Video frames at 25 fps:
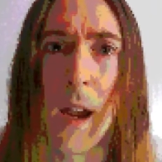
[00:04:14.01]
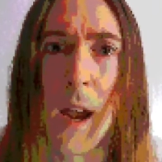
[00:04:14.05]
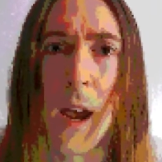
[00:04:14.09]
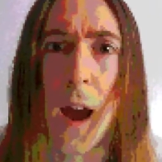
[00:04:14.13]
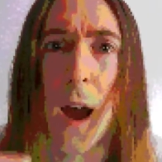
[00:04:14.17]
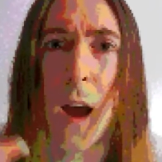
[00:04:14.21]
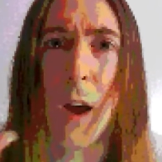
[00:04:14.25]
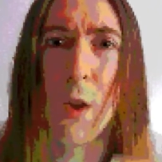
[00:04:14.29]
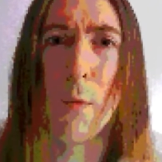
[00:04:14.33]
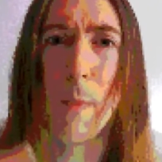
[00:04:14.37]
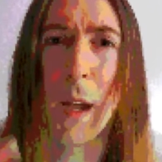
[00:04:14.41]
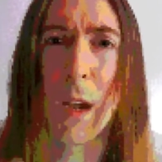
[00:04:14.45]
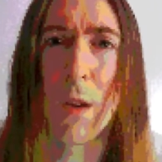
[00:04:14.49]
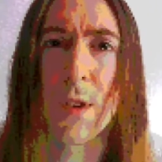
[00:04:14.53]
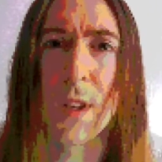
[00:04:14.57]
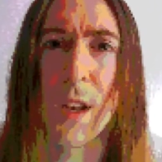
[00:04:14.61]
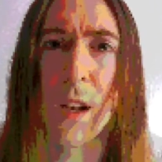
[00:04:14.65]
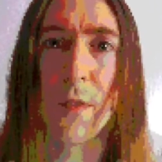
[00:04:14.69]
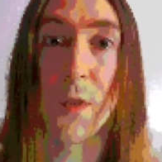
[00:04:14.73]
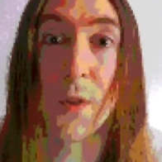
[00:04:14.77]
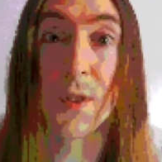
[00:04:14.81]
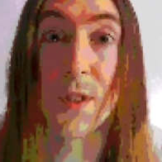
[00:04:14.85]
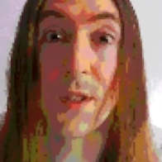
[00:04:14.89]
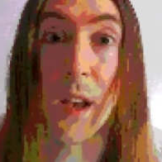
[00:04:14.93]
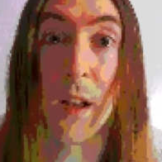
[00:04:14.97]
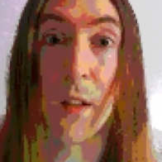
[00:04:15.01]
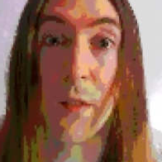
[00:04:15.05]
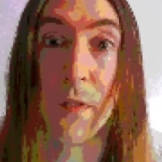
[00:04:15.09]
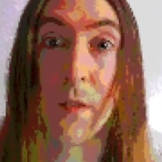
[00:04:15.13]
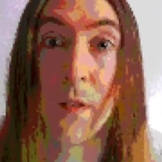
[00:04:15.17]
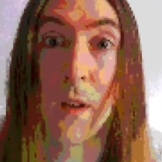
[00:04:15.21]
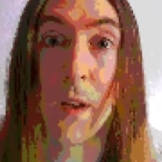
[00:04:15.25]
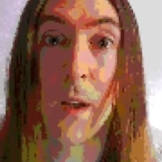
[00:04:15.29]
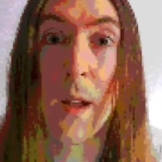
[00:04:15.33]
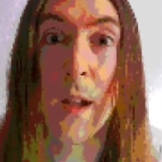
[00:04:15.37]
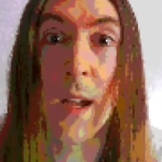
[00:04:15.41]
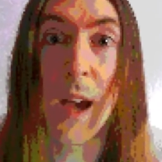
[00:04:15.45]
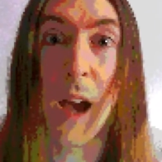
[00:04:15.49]
How you make yourself yourself.
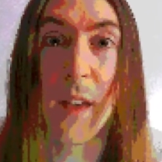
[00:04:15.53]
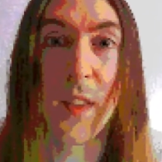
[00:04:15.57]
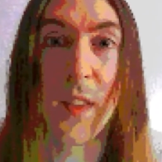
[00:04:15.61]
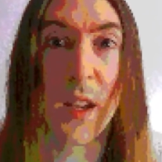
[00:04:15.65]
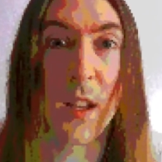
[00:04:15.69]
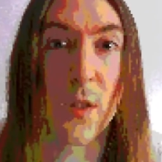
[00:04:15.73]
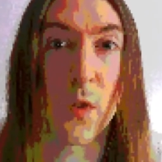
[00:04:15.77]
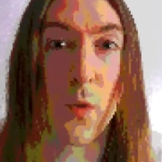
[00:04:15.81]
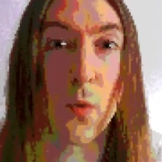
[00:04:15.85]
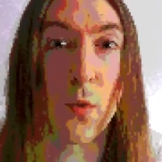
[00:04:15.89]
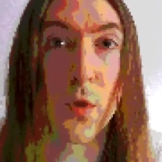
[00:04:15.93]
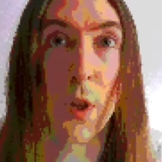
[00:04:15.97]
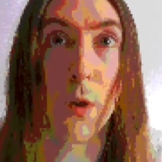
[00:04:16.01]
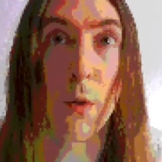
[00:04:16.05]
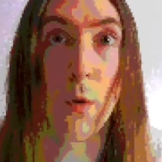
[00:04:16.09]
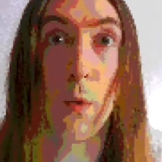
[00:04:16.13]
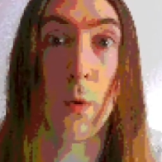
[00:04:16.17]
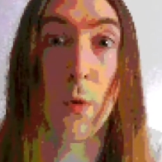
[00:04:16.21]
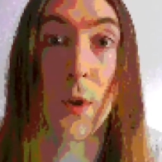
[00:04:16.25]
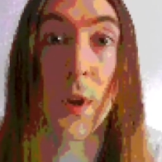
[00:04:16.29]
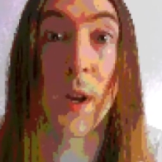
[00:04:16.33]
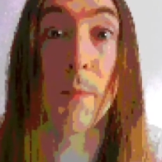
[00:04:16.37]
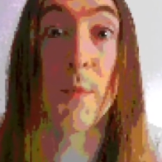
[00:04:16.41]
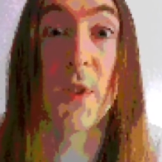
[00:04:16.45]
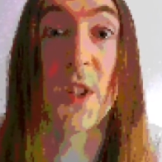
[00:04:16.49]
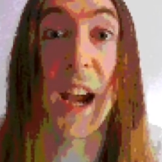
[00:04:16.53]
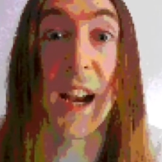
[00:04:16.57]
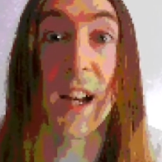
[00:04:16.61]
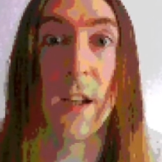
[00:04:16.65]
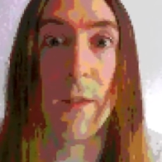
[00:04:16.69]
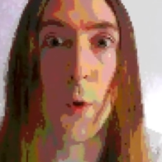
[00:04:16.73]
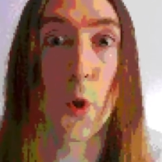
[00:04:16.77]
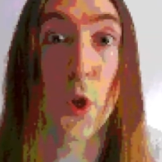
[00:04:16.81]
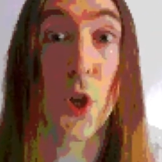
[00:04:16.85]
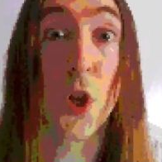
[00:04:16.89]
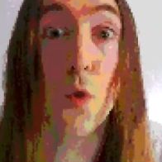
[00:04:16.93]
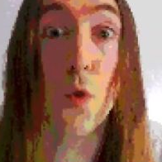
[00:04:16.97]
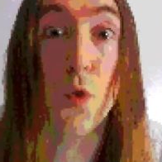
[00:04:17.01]
I think it's also called an objective
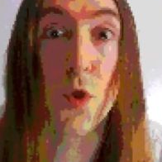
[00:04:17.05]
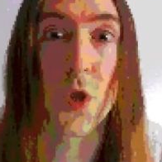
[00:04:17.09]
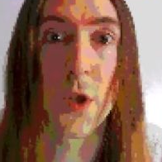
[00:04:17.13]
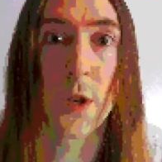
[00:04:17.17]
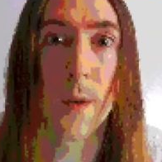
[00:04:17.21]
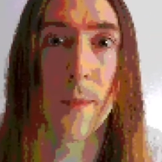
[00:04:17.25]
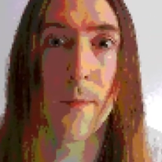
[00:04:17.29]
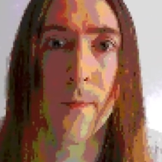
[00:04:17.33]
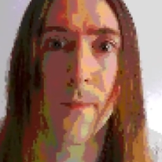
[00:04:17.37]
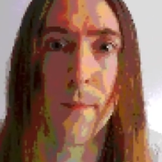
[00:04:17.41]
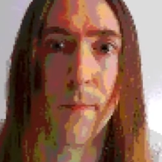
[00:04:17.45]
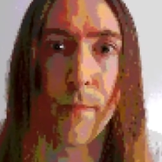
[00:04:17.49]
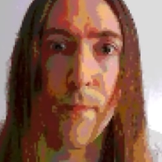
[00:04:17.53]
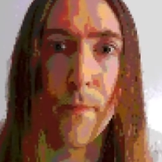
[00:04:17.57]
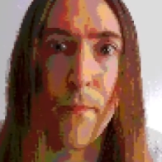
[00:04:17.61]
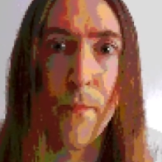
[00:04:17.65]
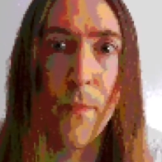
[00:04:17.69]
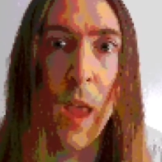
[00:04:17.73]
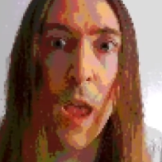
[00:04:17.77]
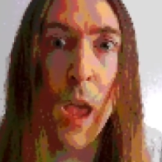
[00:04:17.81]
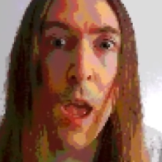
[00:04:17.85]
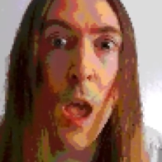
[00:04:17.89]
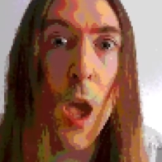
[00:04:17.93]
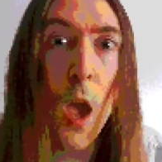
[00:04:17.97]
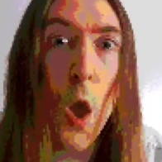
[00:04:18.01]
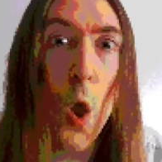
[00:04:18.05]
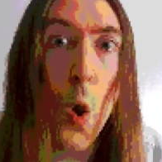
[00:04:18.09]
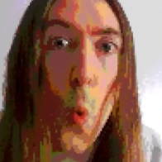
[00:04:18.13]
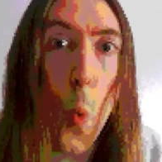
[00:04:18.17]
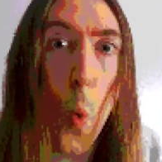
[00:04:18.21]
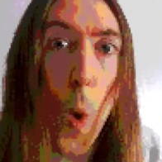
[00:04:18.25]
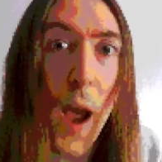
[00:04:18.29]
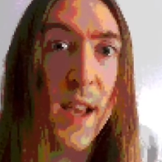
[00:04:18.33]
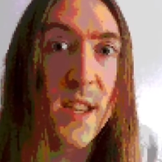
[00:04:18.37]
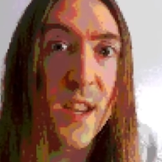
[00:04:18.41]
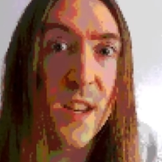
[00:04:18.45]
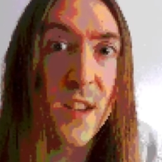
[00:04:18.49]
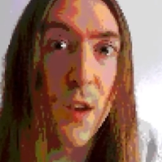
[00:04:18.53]
or a use.
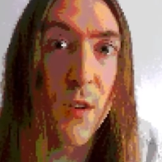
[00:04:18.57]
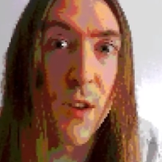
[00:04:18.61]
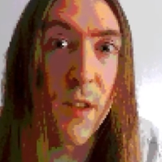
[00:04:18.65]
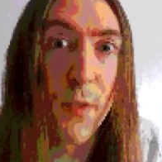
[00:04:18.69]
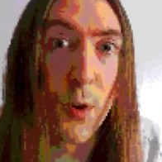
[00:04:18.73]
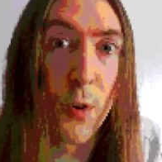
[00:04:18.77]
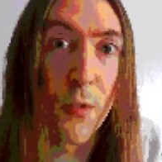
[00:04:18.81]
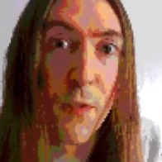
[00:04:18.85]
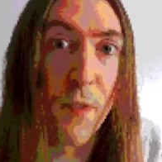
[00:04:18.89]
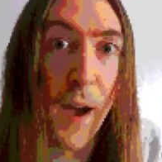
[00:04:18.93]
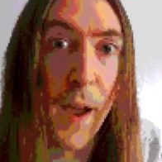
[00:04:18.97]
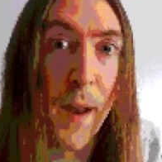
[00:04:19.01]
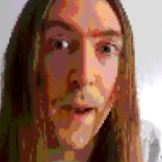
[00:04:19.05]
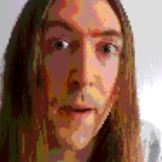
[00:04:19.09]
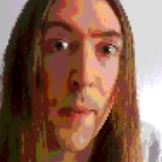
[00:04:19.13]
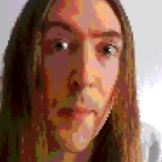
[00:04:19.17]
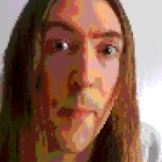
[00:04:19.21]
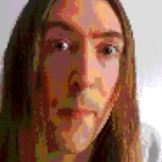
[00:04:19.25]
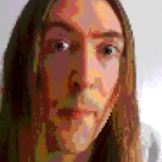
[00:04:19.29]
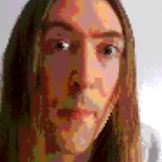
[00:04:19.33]
Why is it so difficult to find?